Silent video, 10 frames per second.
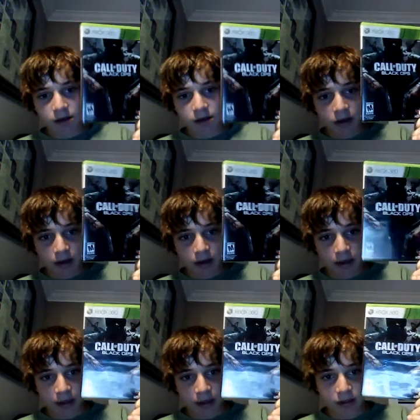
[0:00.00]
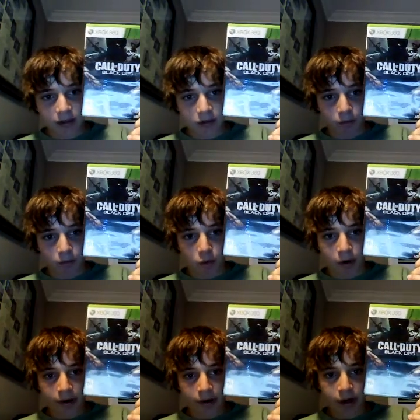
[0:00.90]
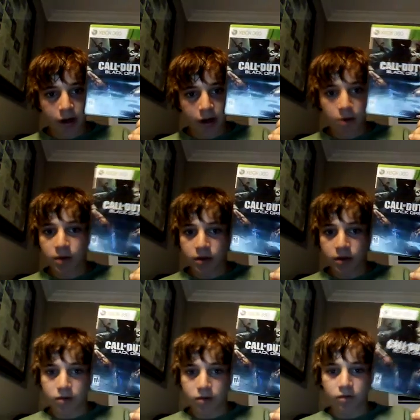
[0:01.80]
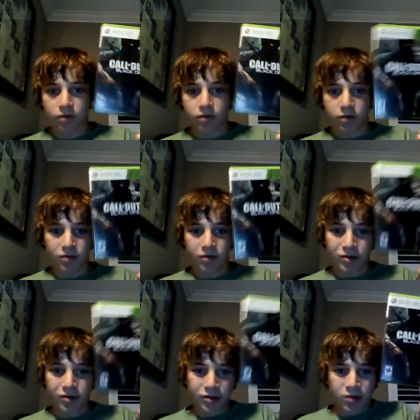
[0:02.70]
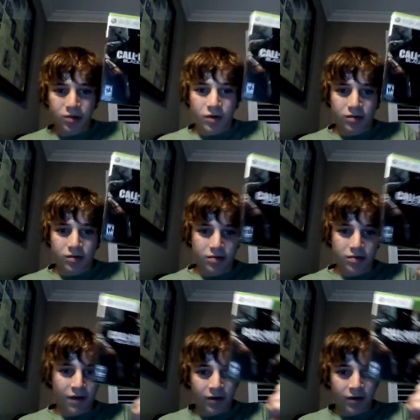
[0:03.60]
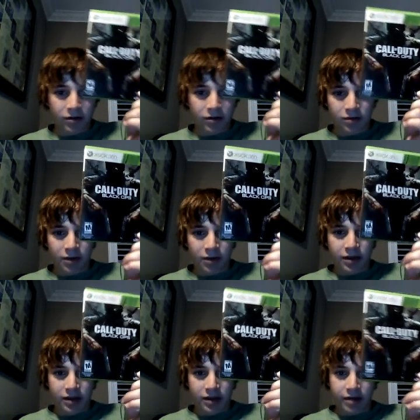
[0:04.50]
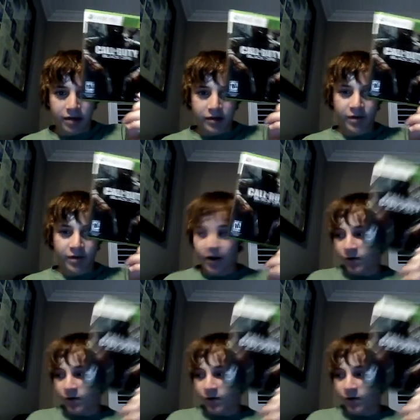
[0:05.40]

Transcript: a, it gets a little boring right now, but when you just want to have fun, just play this game. It's very